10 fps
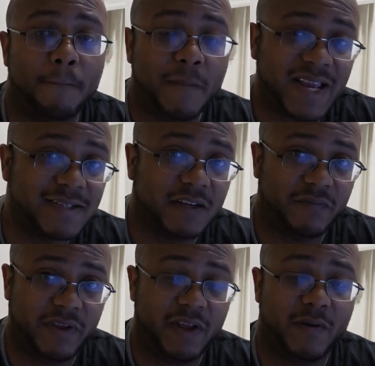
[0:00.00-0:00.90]
basic
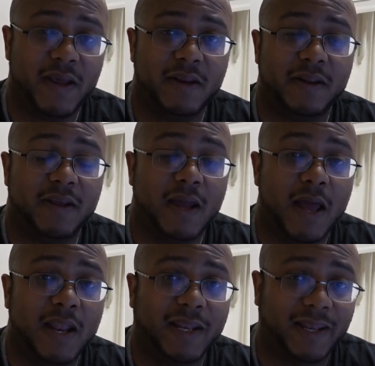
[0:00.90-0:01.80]
video editing,
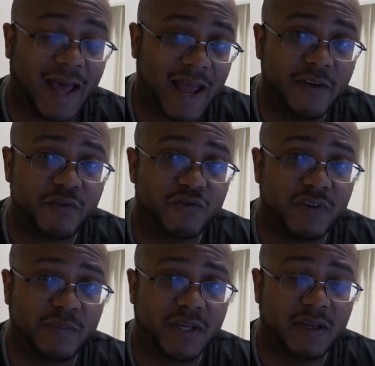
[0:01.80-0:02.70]
live
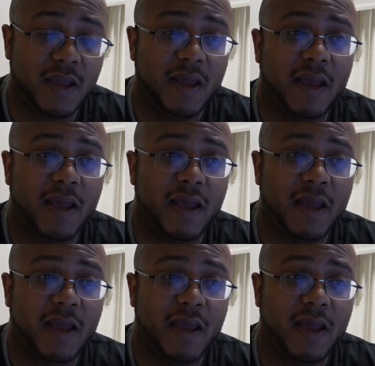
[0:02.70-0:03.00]
streaming,